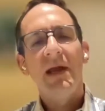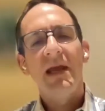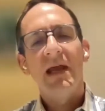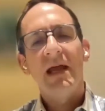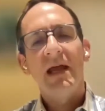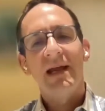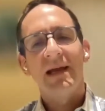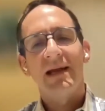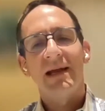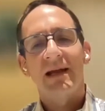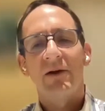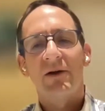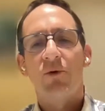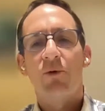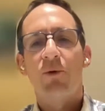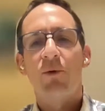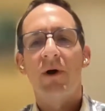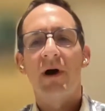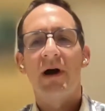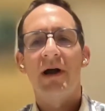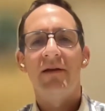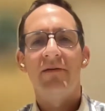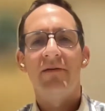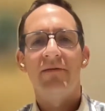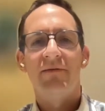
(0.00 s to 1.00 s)
been getting
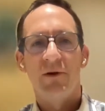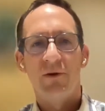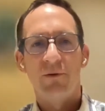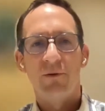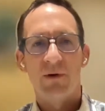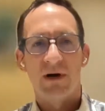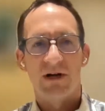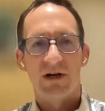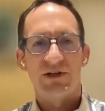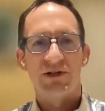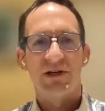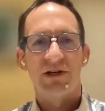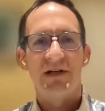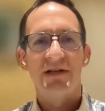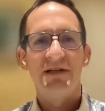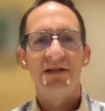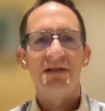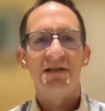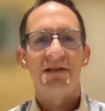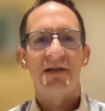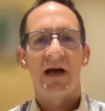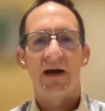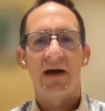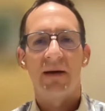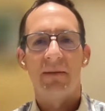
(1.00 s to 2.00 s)
quite a few
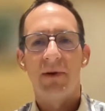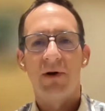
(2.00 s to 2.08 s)
questions,